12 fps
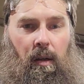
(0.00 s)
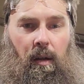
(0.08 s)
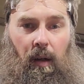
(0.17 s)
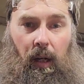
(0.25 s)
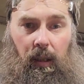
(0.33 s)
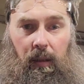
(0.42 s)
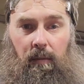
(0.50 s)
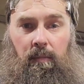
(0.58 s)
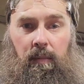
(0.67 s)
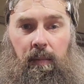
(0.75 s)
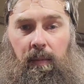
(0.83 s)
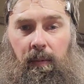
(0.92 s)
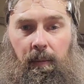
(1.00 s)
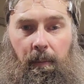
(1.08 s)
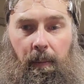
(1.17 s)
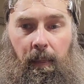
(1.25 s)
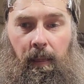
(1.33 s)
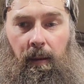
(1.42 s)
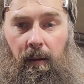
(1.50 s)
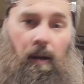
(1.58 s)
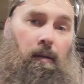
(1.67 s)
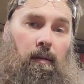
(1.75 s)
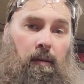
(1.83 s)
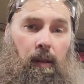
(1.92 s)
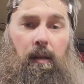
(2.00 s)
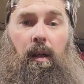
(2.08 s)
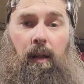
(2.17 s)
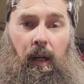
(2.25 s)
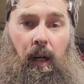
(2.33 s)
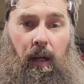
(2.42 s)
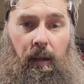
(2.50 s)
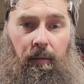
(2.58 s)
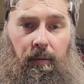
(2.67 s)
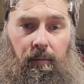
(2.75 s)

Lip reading: Awesome. That's all that I have.